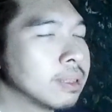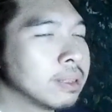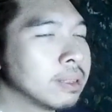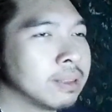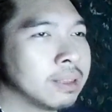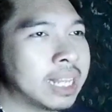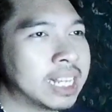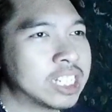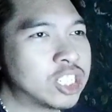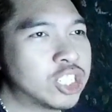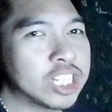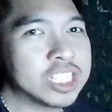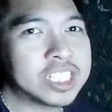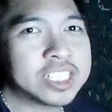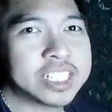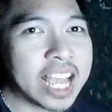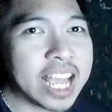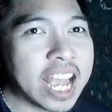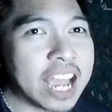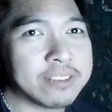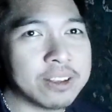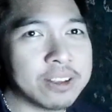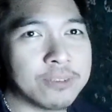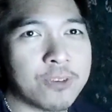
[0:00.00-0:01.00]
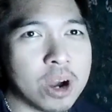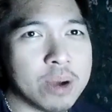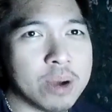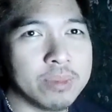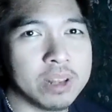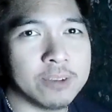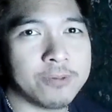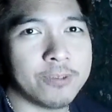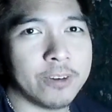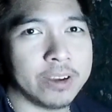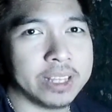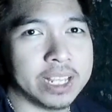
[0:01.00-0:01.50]
let's just derive the
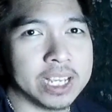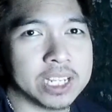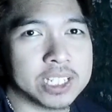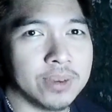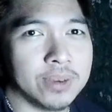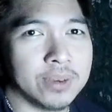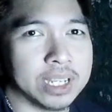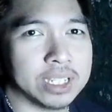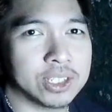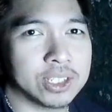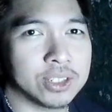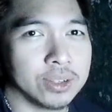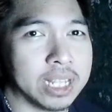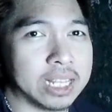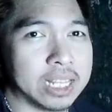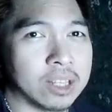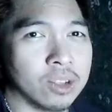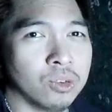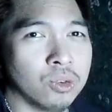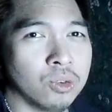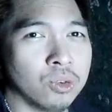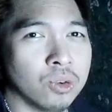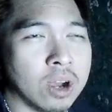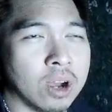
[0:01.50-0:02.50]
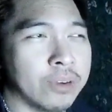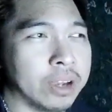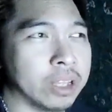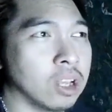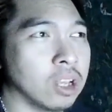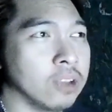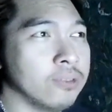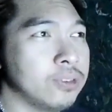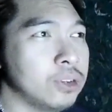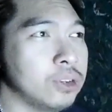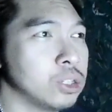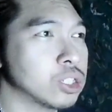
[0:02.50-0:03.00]
formula for this one so that to avoid
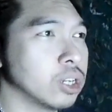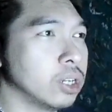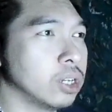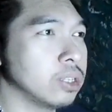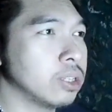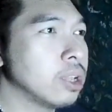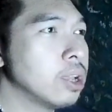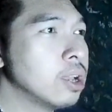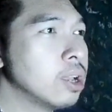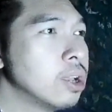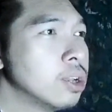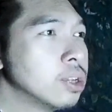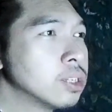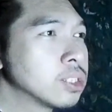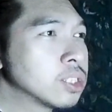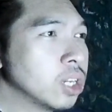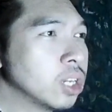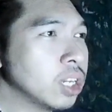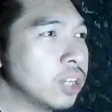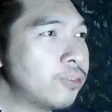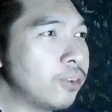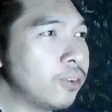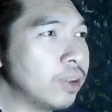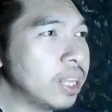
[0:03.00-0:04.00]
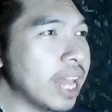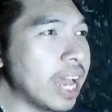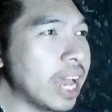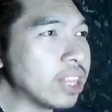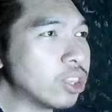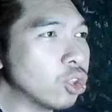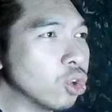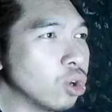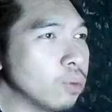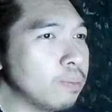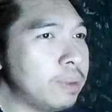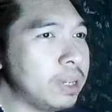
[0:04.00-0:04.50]
confusion. So if you let
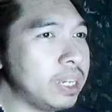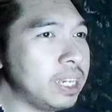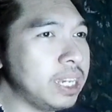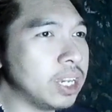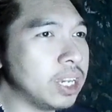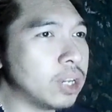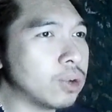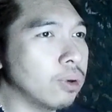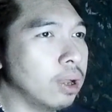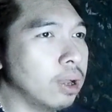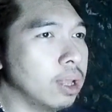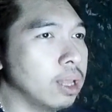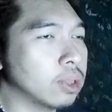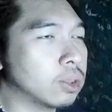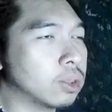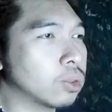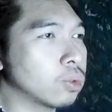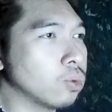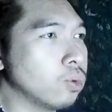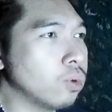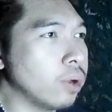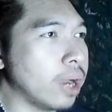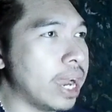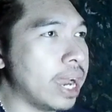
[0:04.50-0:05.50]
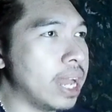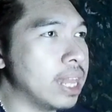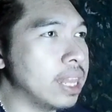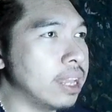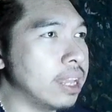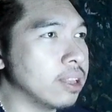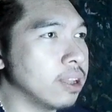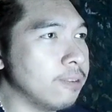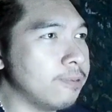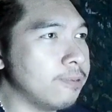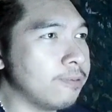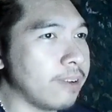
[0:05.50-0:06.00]
u be equal to ln
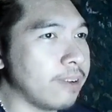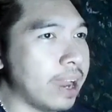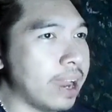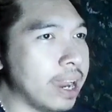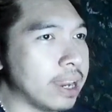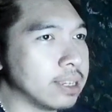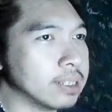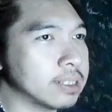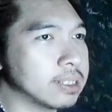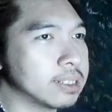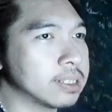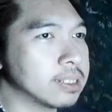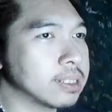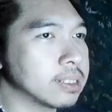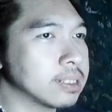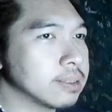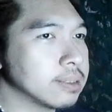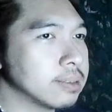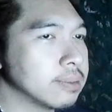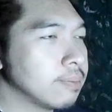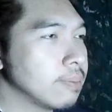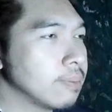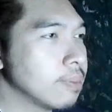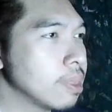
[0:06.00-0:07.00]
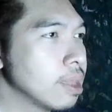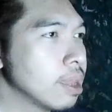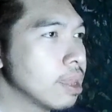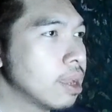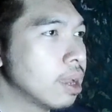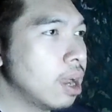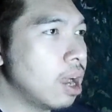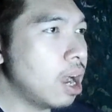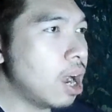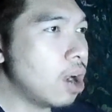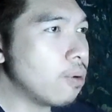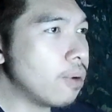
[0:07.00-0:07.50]
of x,
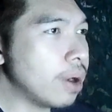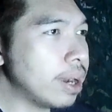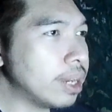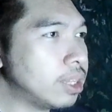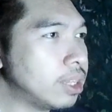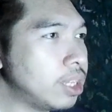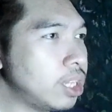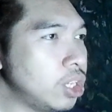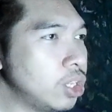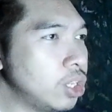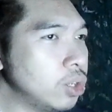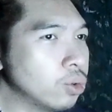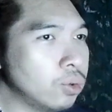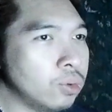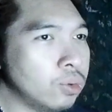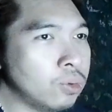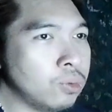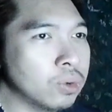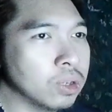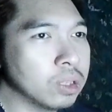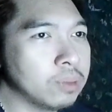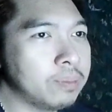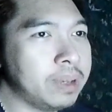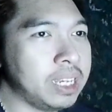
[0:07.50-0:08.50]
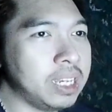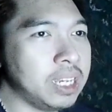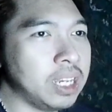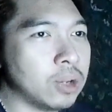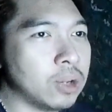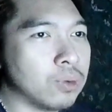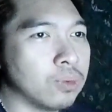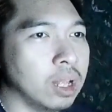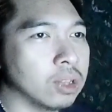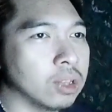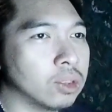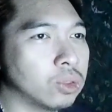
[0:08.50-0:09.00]
our du will be
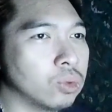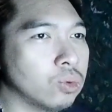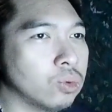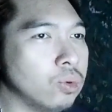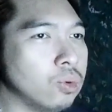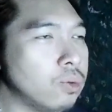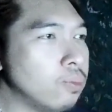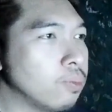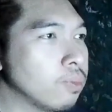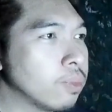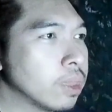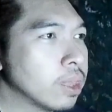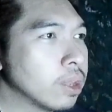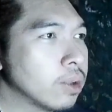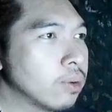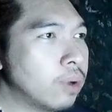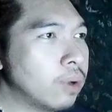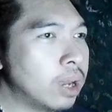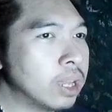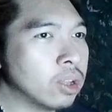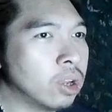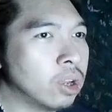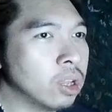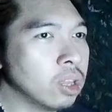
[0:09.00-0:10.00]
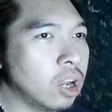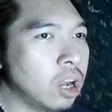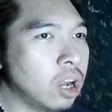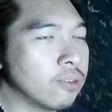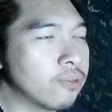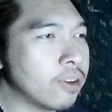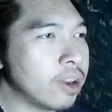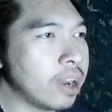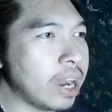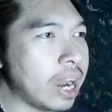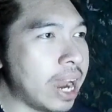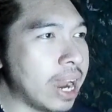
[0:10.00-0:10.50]
equal to 1 all
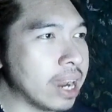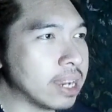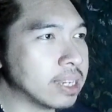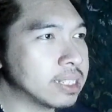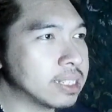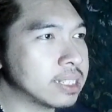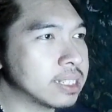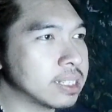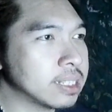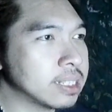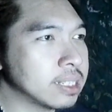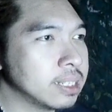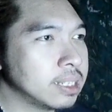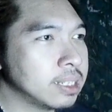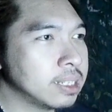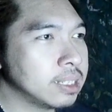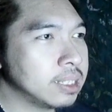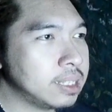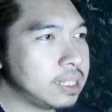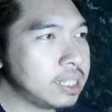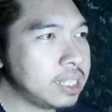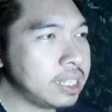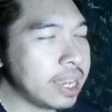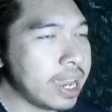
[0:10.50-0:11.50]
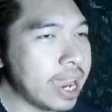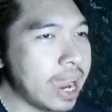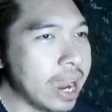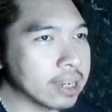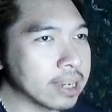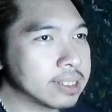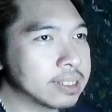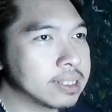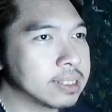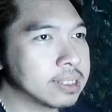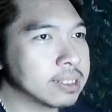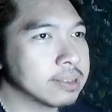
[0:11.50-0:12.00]
over x
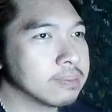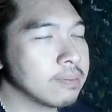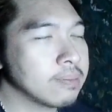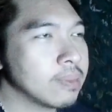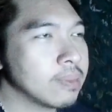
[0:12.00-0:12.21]
dx.